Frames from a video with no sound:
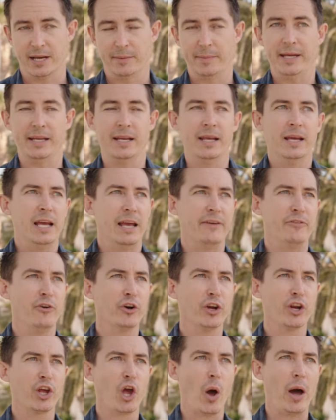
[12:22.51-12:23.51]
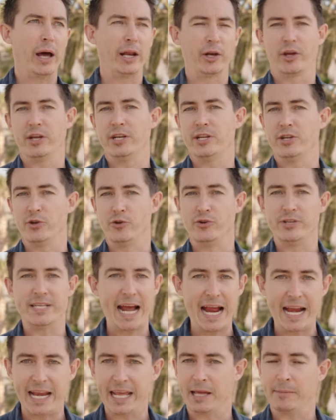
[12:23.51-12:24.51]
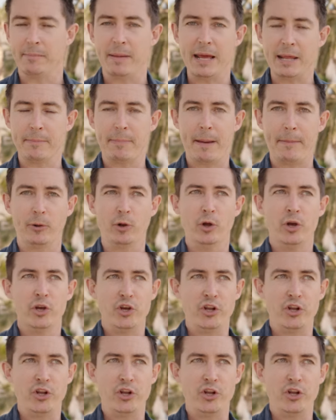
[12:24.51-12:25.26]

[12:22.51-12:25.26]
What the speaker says: I mean, if you're gonna go out looking to do dating and meeting people,